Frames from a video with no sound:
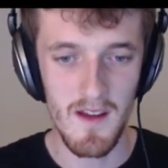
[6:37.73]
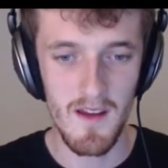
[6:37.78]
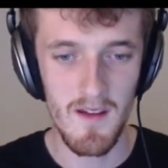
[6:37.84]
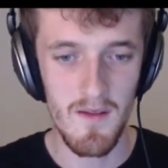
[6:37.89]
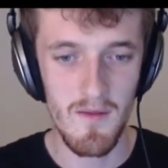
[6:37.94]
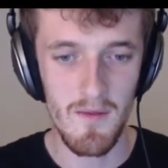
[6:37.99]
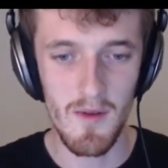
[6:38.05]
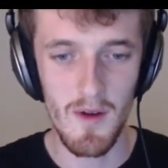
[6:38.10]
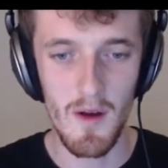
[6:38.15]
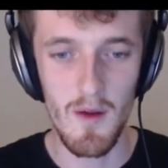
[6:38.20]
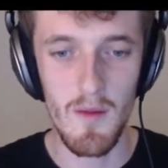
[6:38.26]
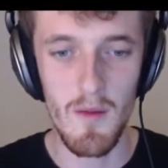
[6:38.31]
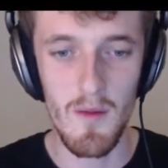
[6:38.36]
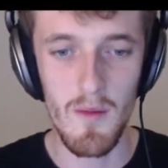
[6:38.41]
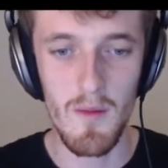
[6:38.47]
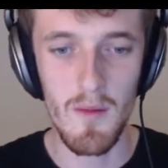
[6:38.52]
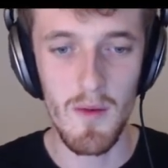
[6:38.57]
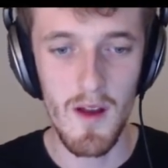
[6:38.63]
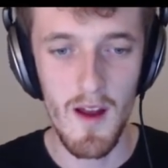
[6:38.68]
We'll
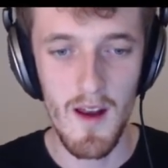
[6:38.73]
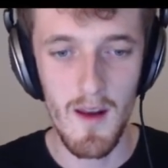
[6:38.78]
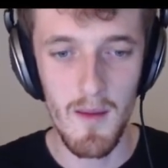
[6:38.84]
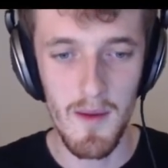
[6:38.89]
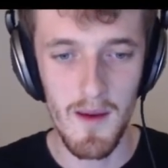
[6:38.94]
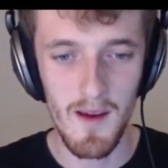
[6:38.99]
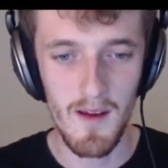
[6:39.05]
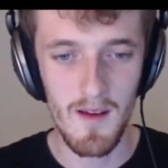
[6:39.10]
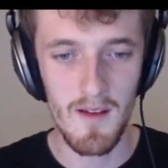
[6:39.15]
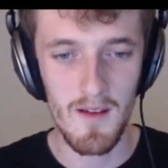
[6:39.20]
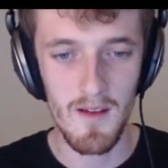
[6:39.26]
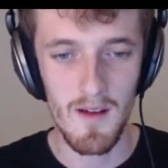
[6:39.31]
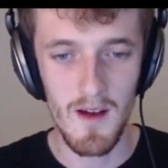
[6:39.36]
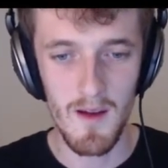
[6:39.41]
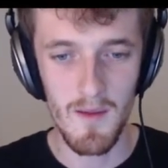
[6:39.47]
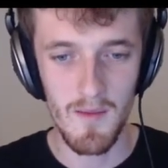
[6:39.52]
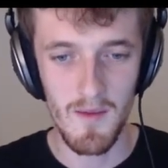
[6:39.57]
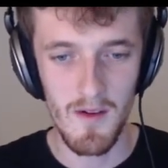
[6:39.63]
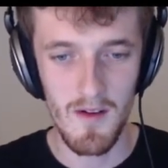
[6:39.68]
go a little bit
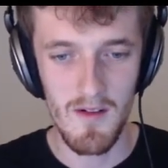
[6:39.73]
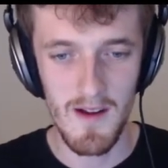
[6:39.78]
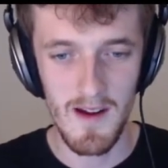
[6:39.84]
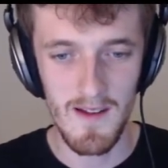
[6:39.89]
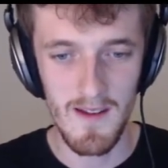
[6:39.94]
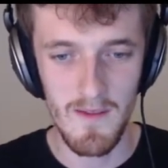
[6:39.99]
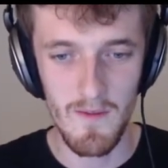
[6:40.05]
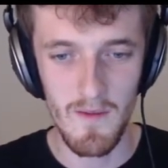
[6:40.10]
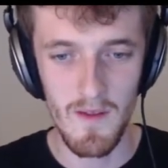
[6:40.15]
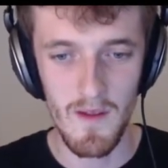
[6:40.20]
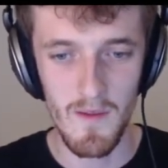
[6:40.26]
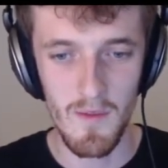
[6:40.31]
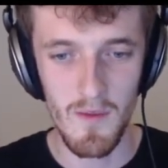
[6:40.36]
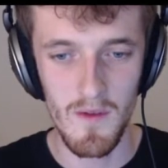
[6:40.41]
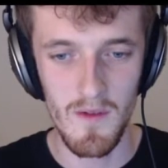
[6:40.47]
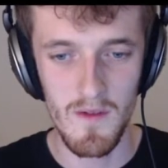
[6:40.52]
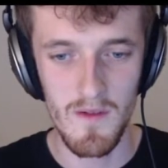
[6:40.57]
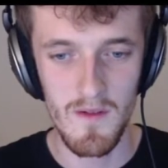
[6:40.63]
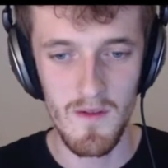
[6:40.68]
creative with this one.